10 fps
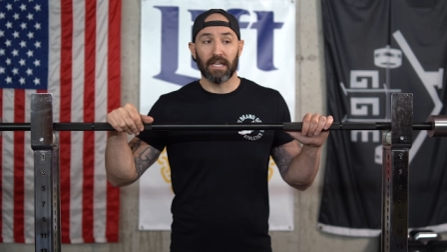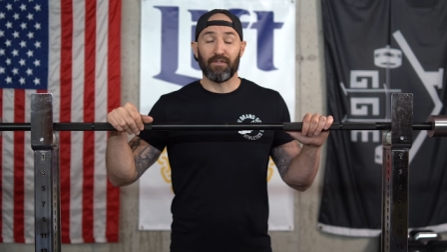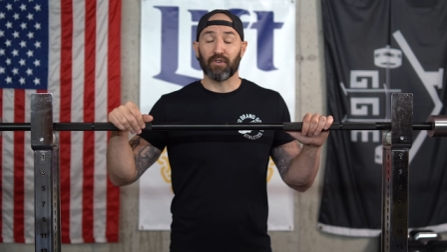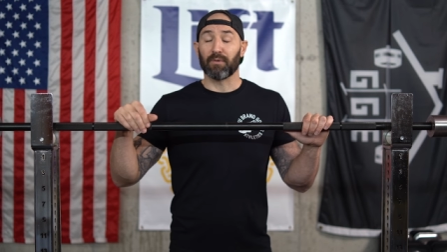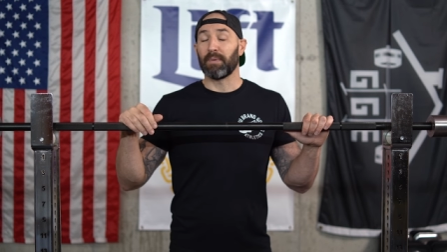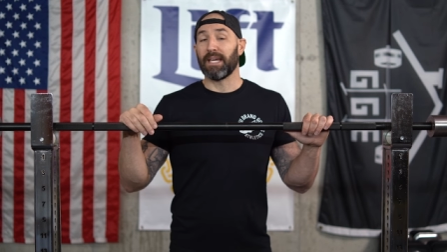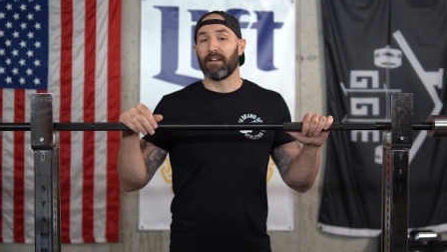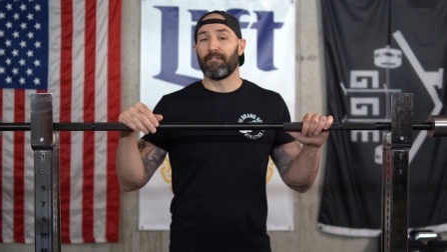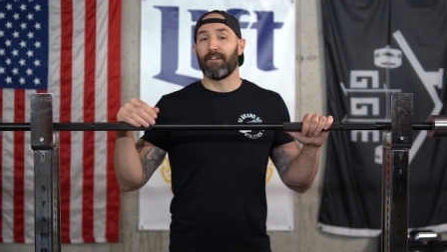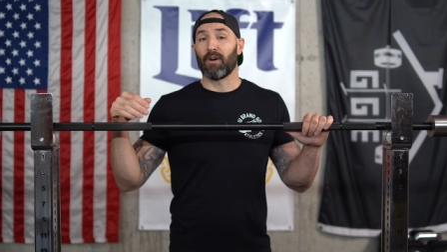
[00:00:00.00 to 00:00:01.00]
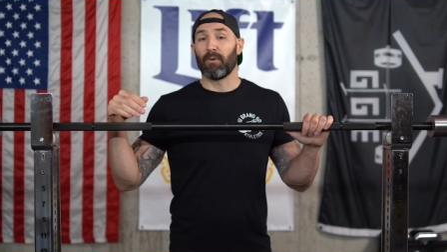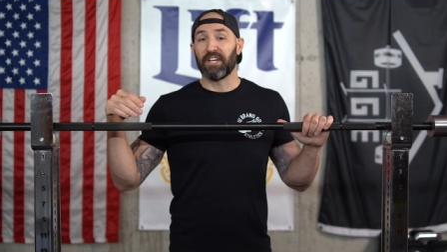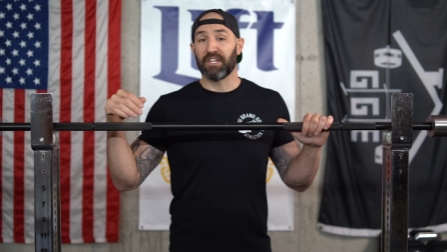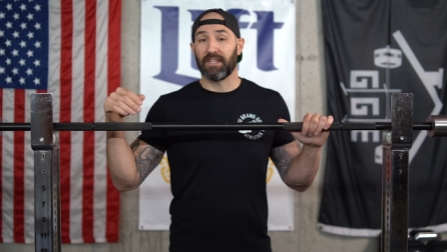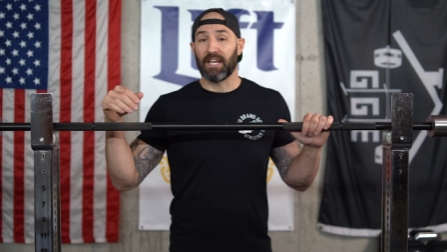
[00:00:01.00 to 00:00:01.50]
If you compete in a
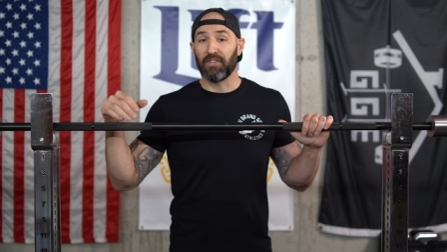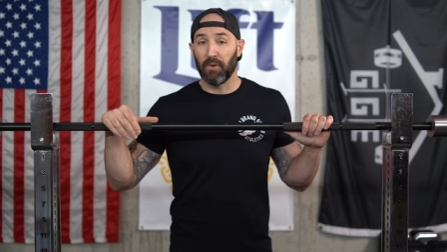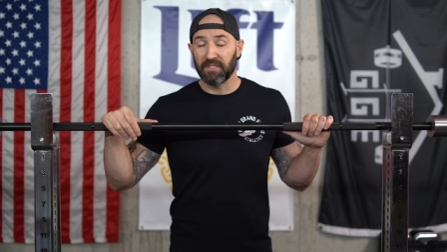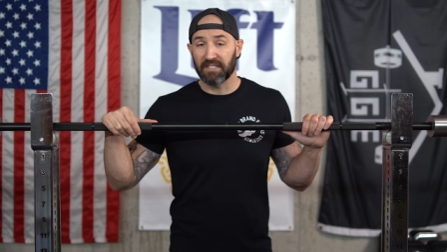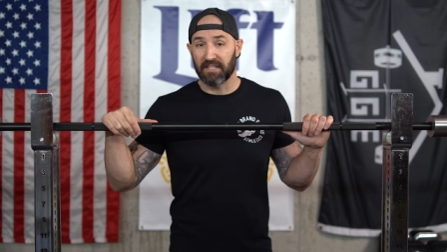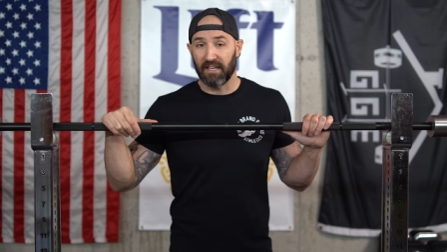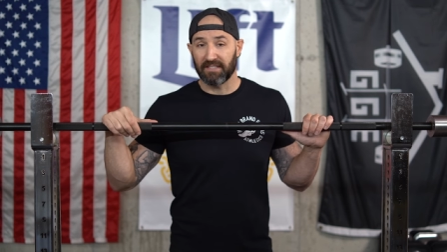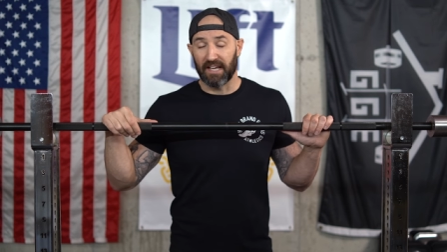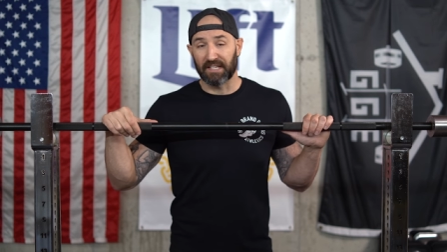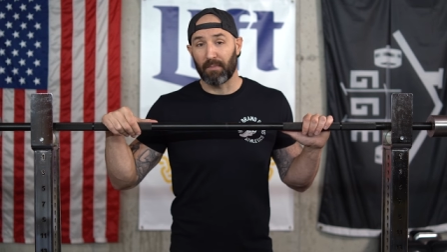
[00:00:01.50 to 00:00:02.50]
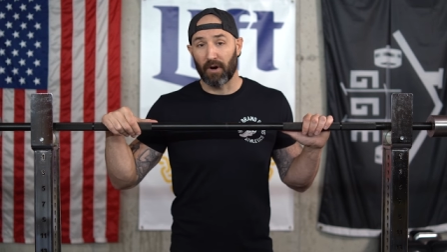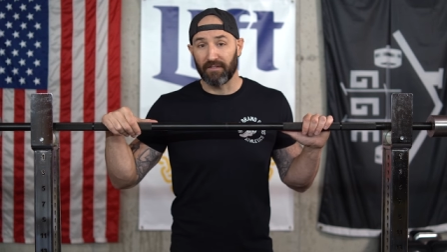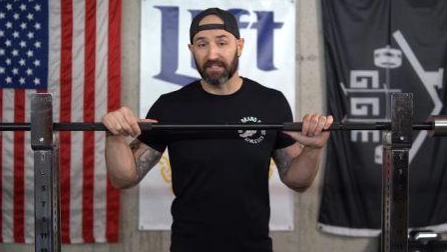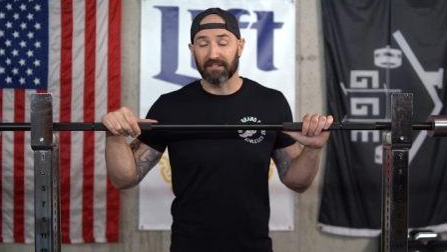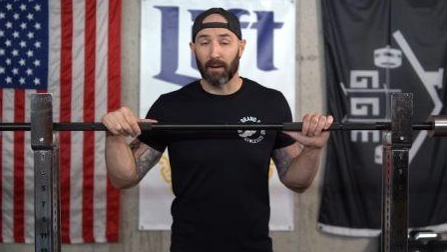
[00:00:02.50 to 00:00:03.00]
federation that uses this as part
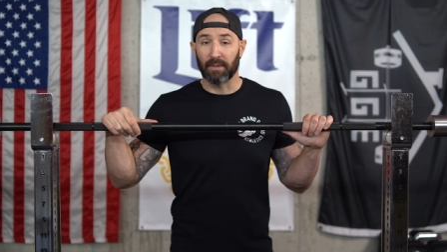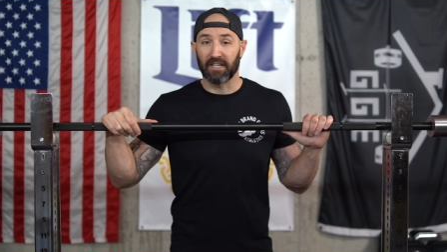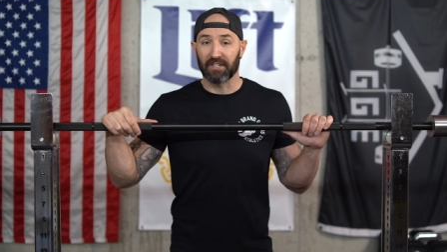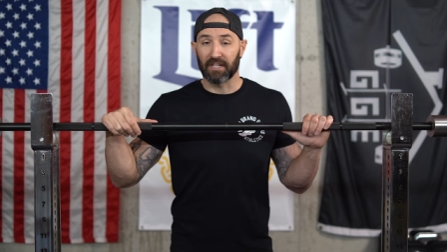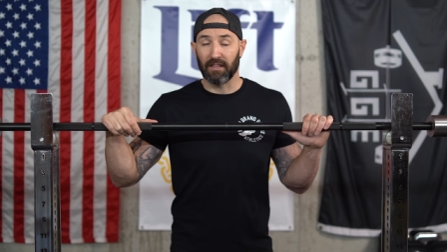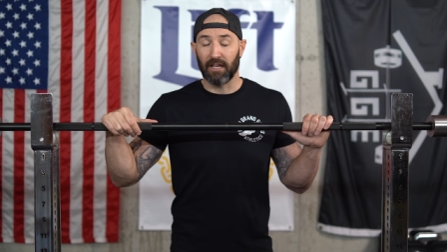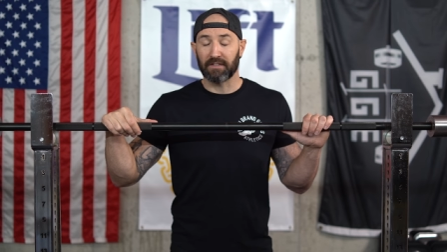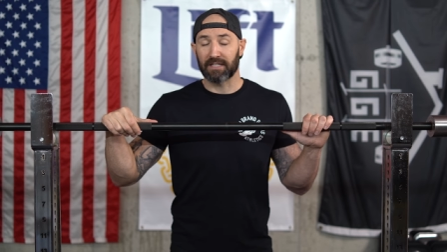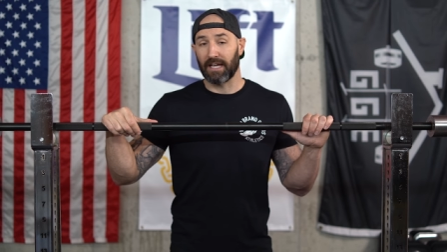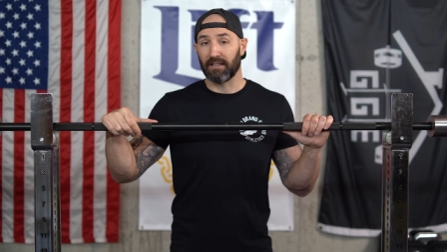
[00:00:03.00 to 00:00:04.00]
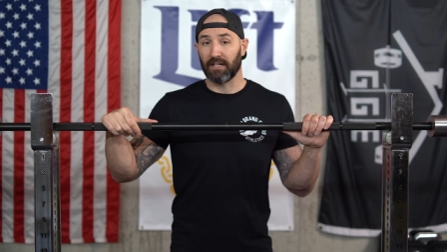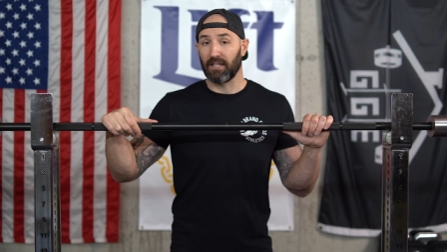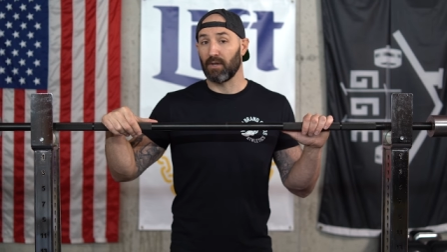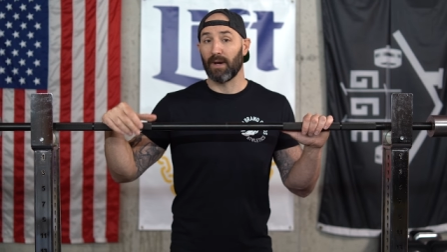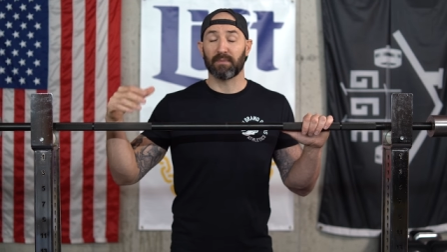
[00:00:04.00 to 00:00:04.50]
of its competition lifts, like the
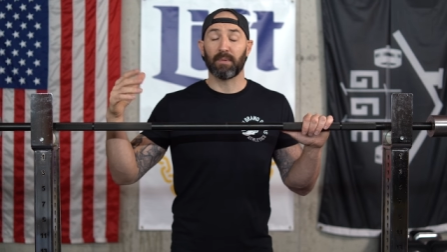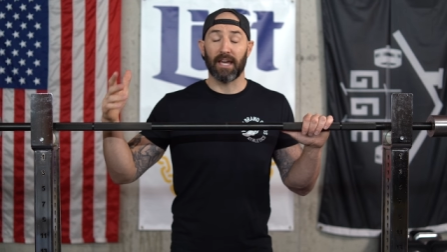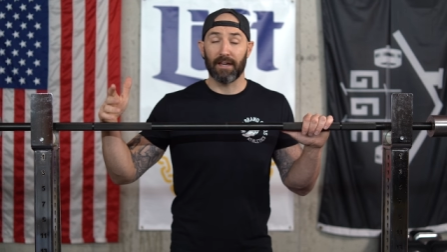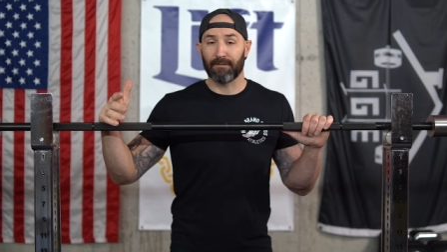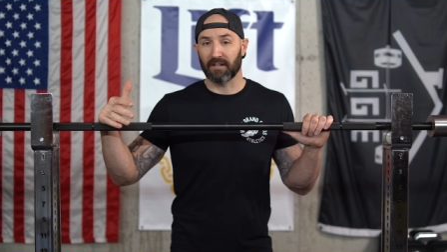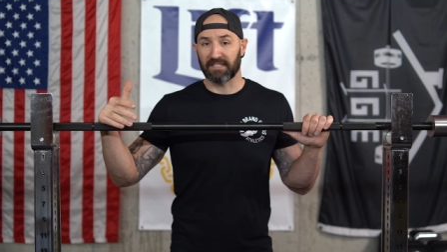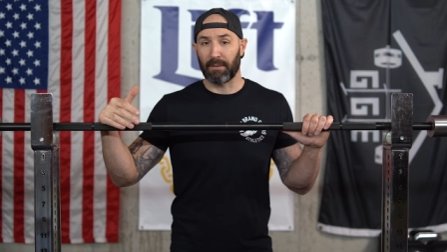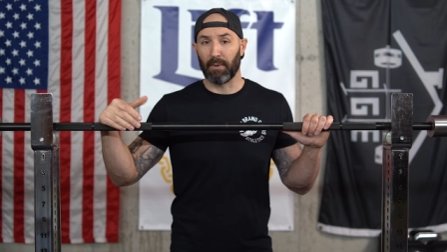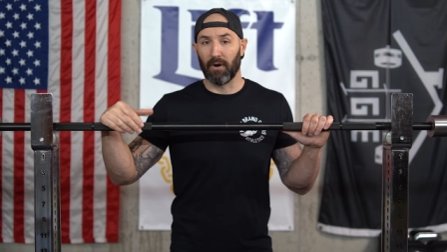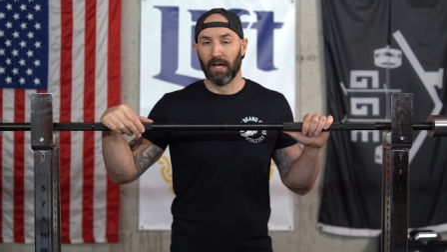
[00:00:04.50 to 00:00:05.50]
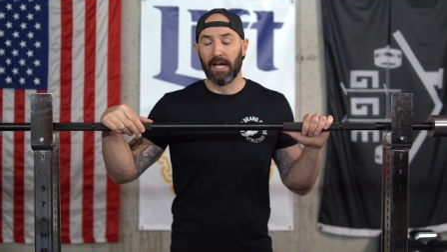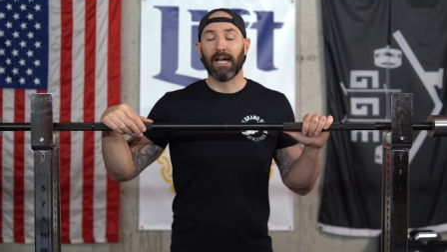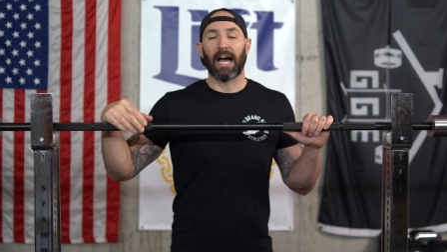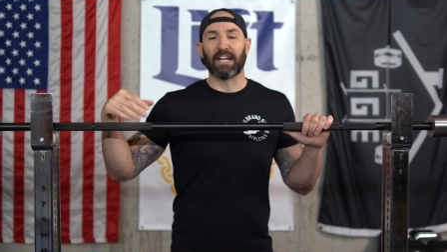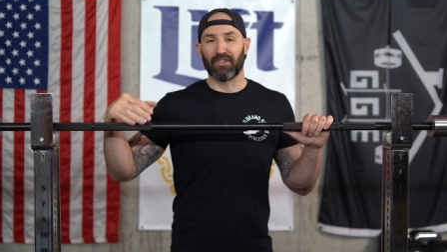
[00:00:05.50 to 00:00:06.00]
USPA, for example,
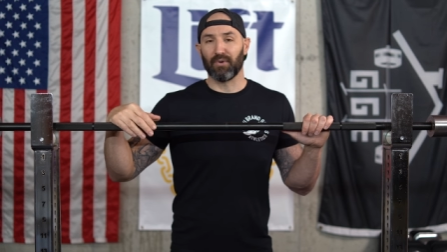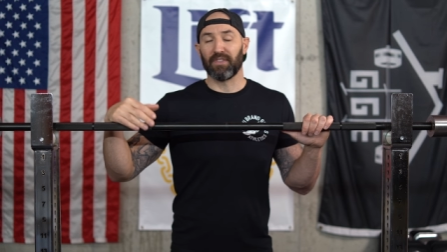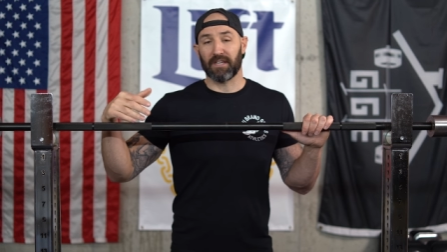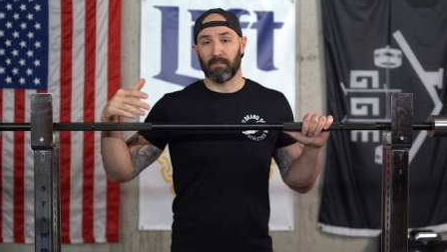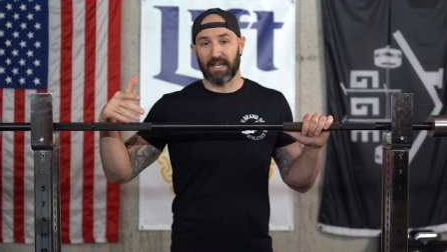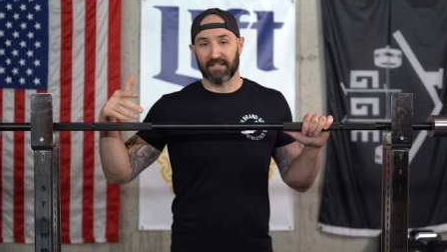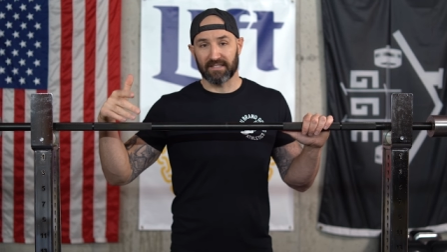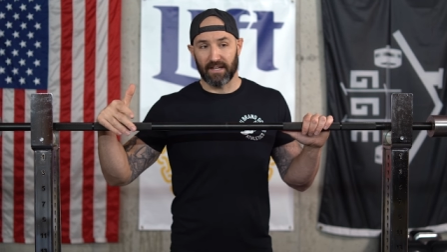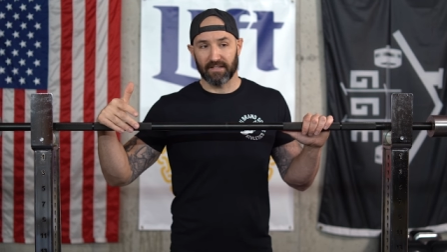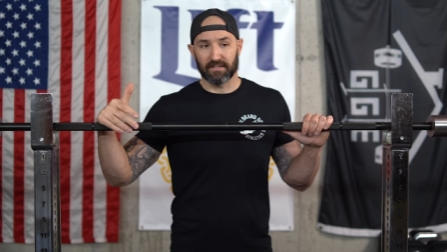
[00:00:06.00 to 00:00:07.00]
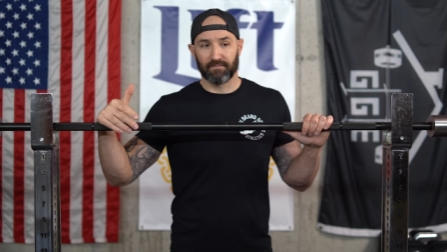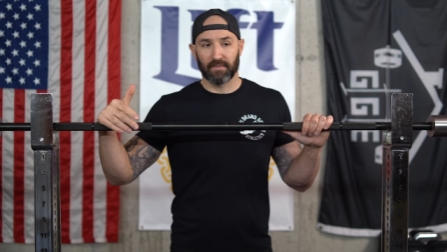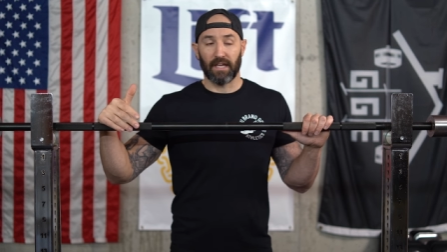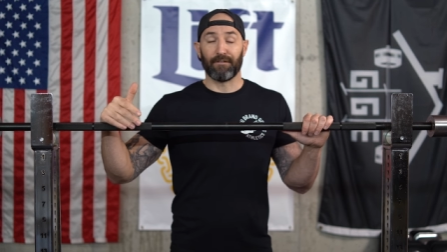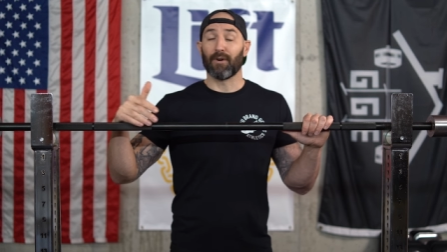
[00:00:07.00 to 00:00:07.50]
I do think it makes sense.
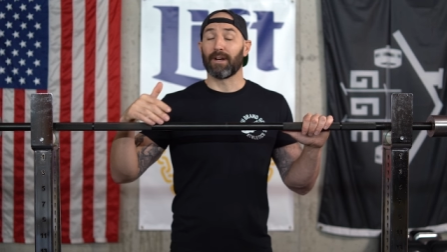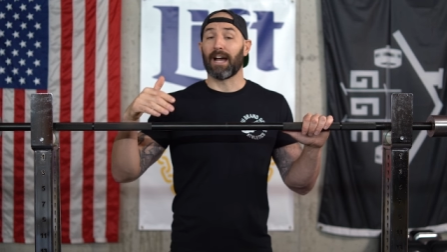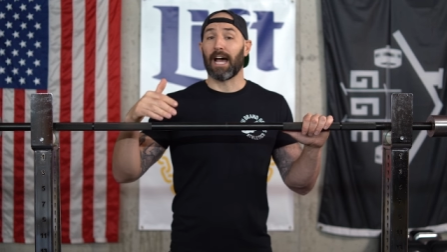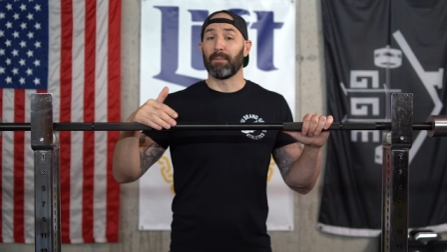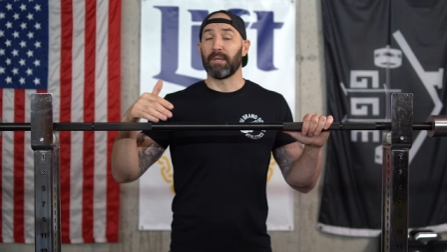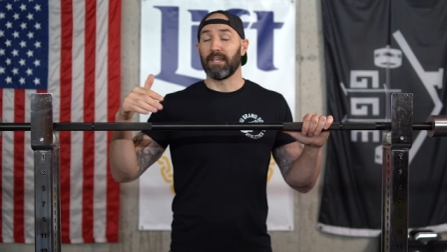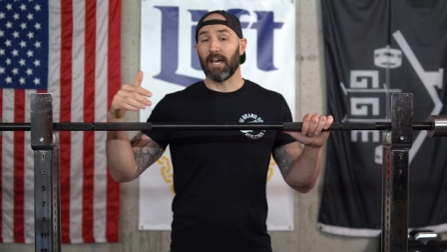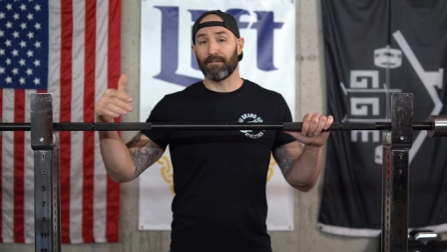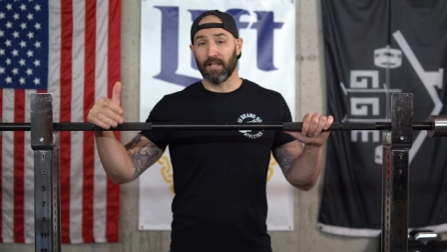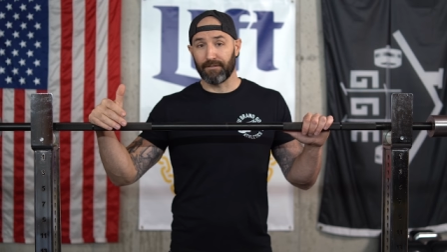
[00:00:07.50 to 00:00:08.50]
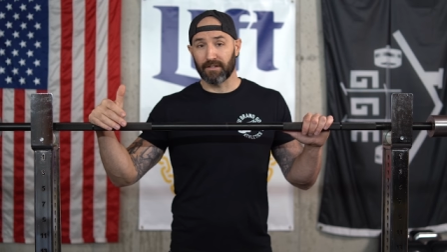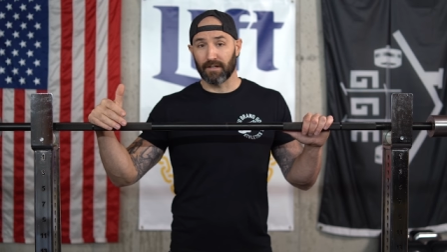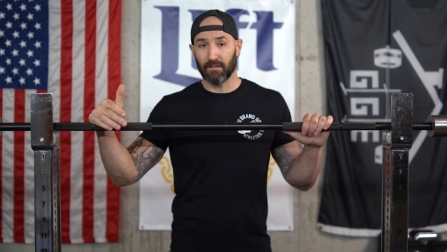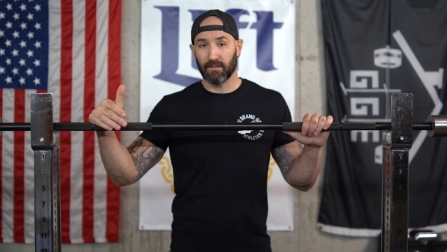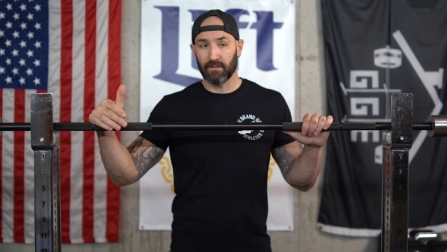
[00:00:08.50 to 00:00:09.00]
If you're an IPF
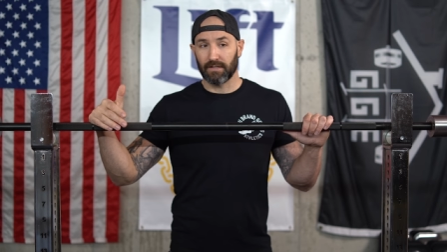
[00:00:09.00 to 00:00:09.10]
lifter,